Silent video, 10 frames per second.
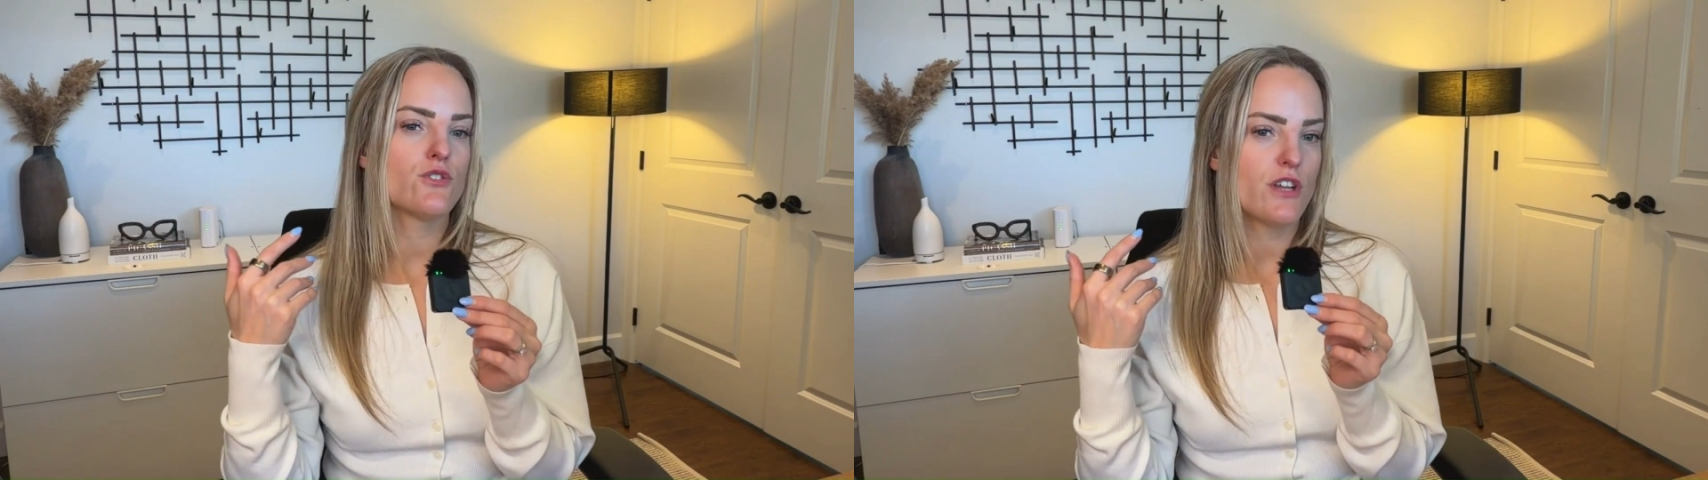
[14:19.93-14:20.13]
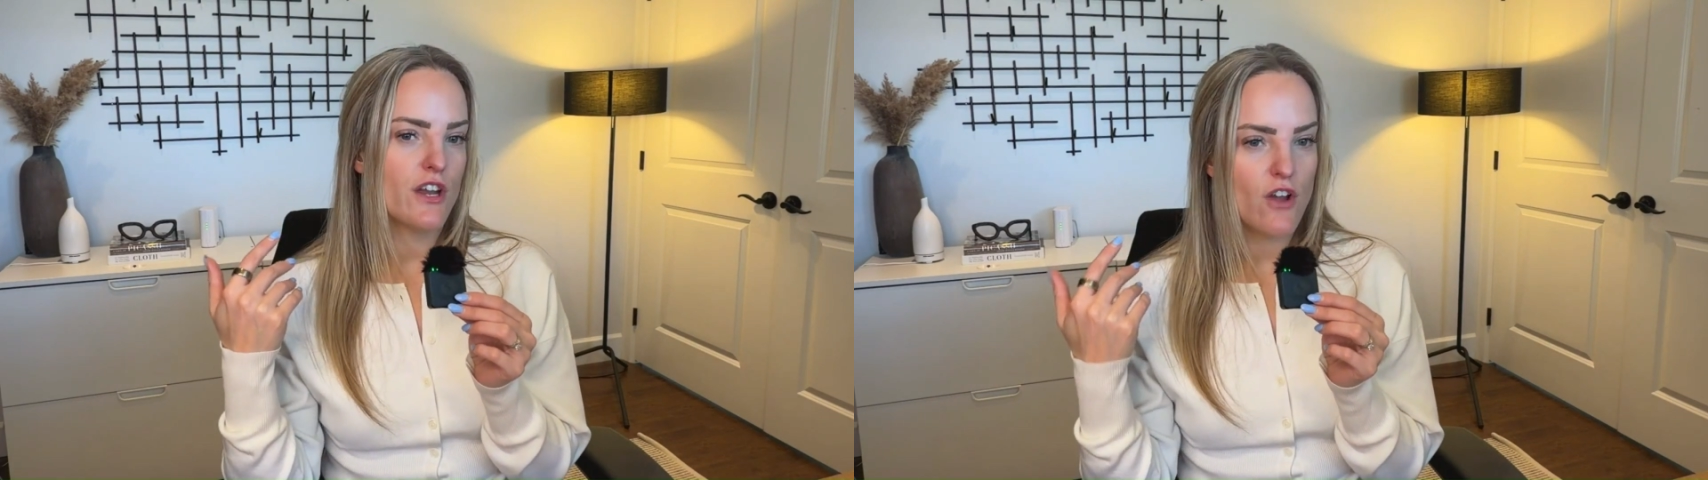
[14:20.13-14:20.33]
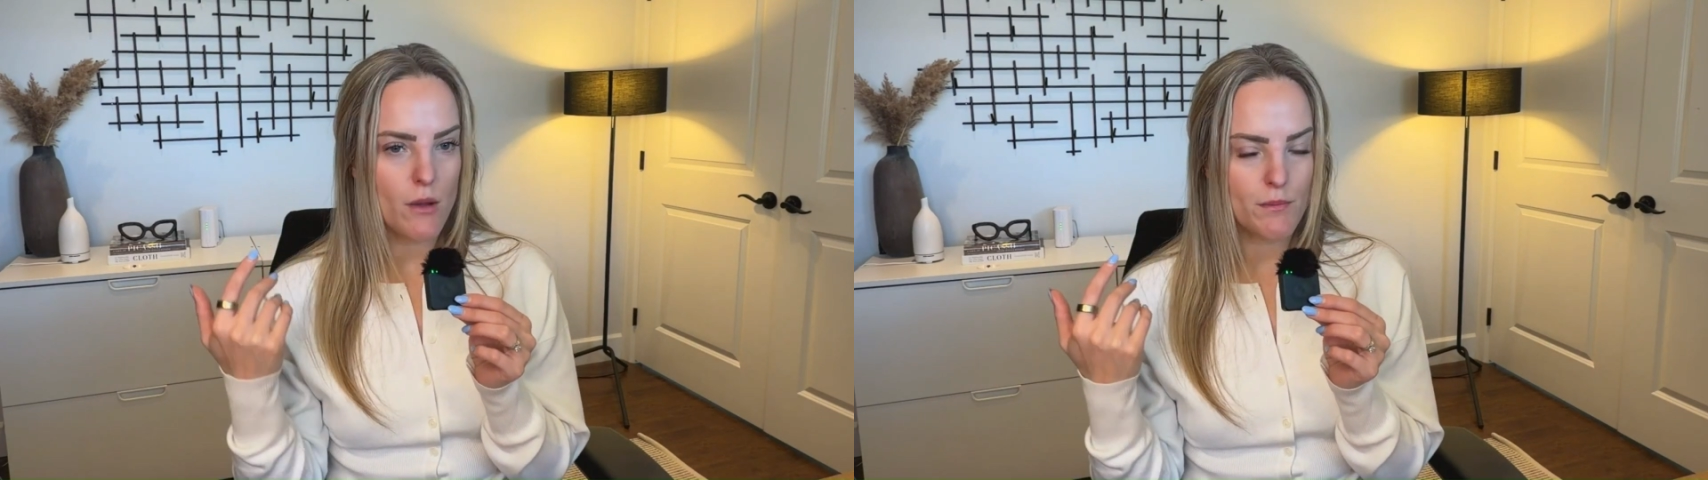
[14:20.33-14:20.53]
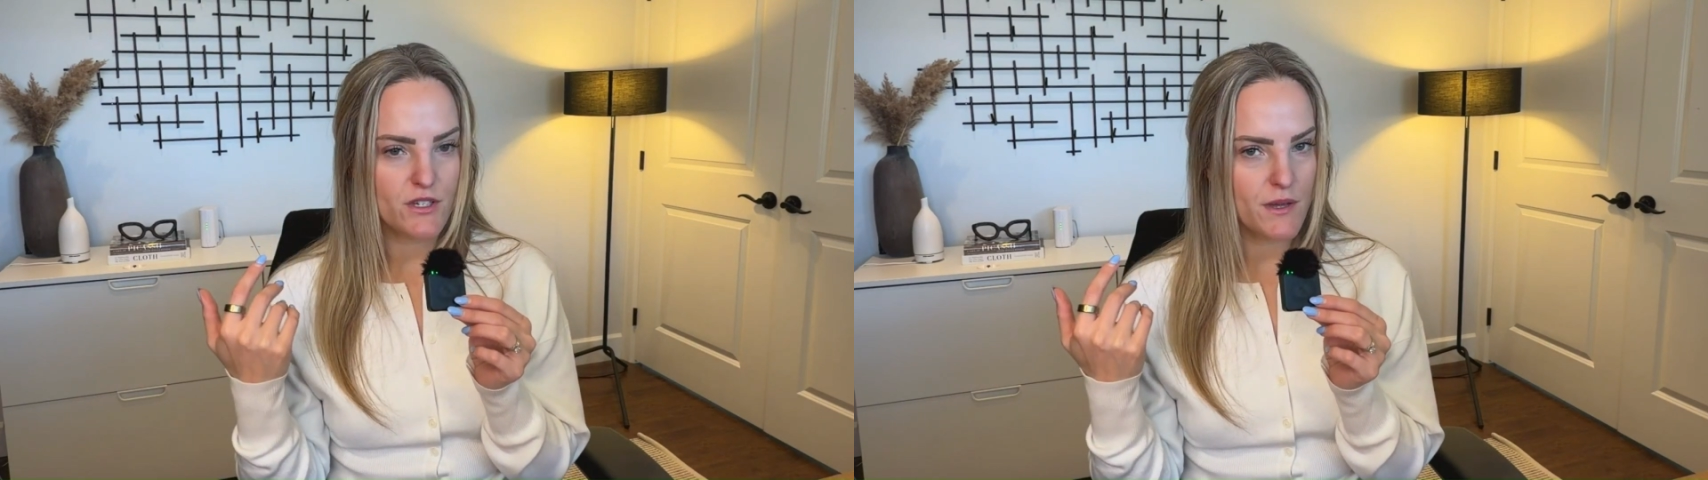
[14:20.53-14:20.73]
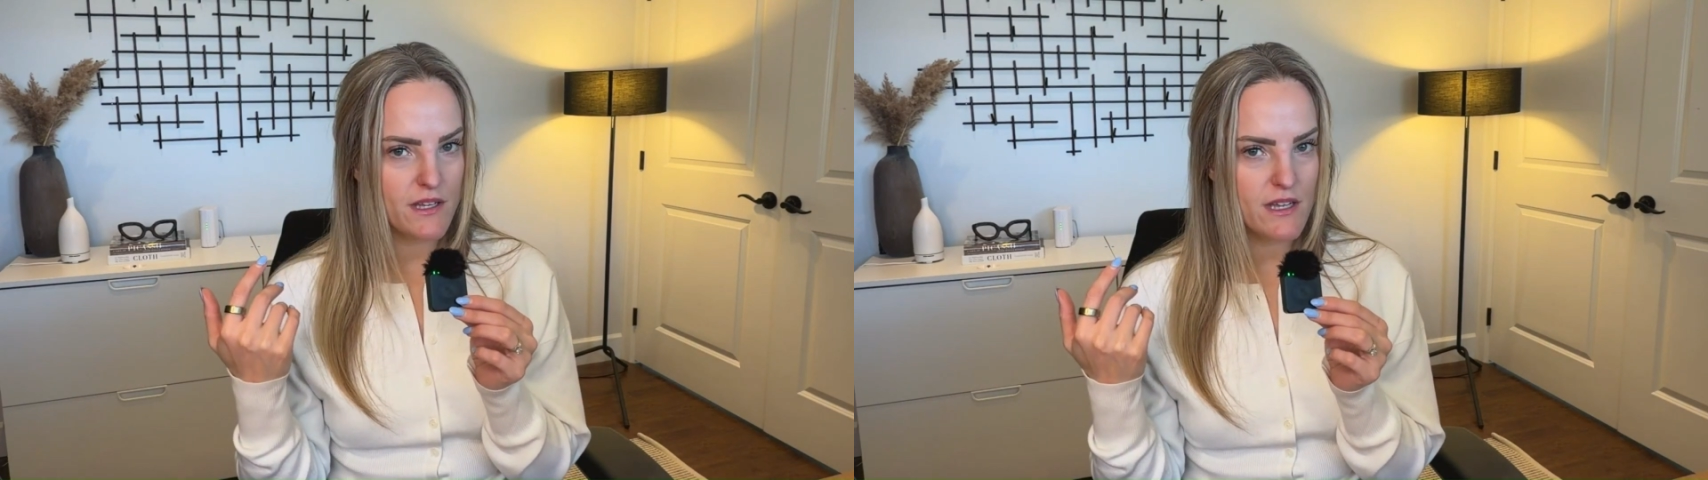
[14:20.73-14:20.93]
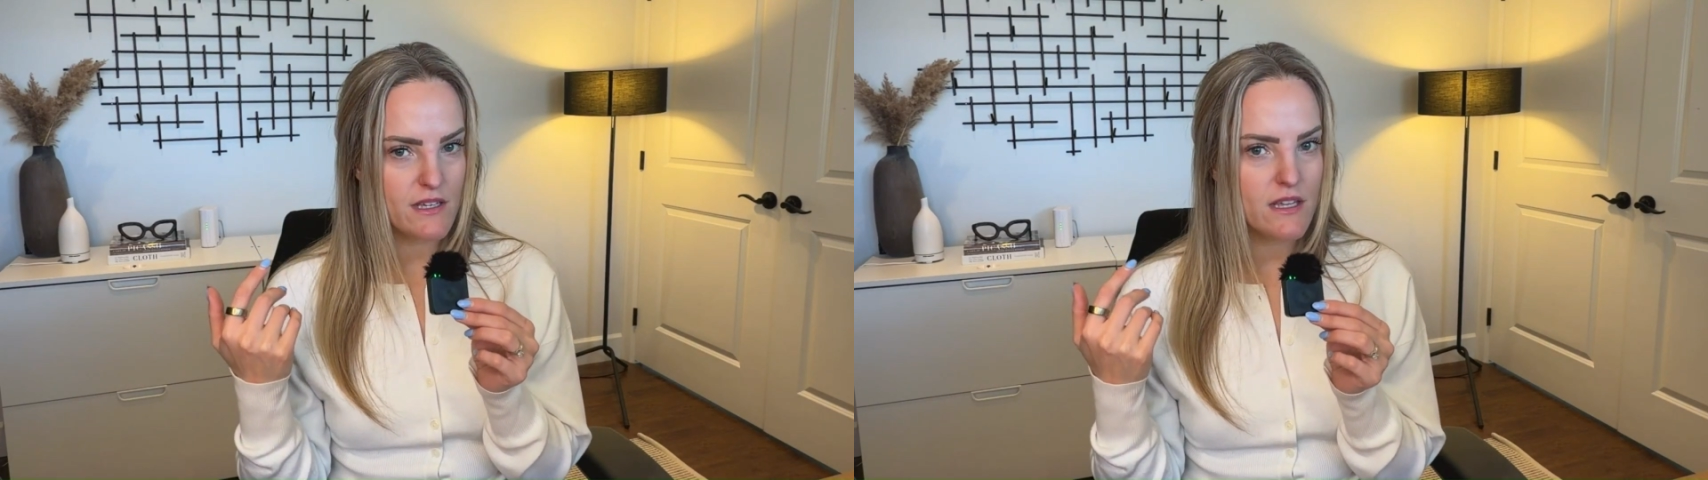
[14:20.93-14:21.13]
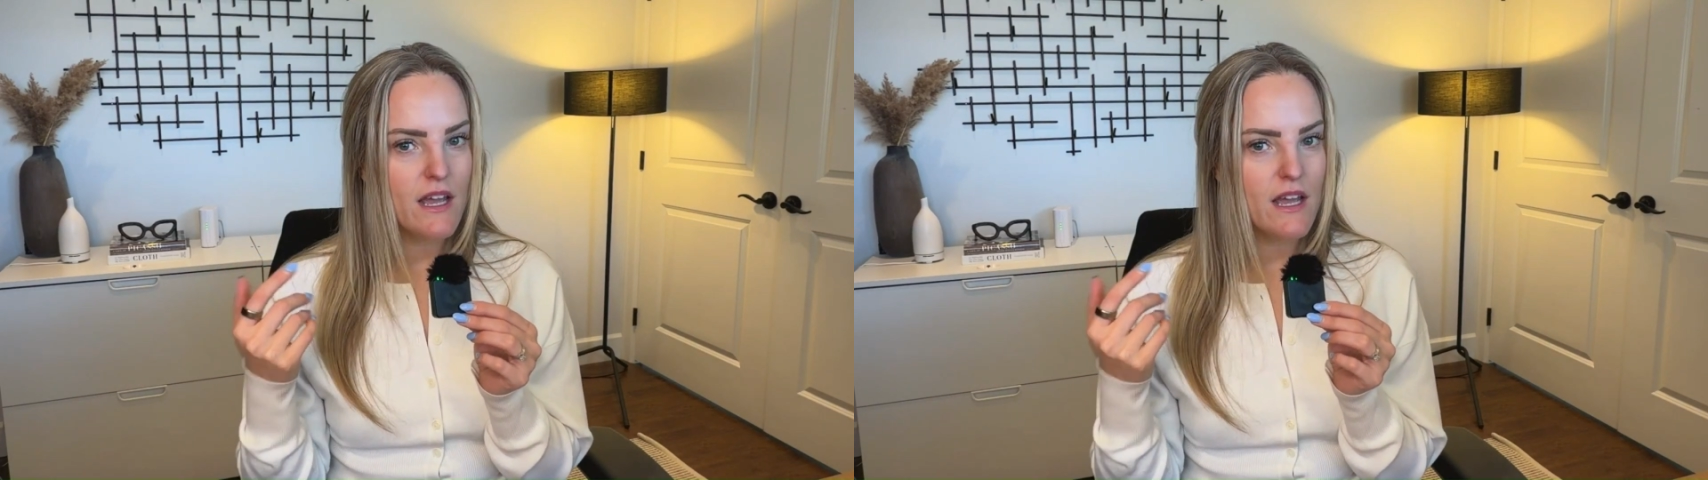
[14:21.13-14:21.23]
or should I not be doing this?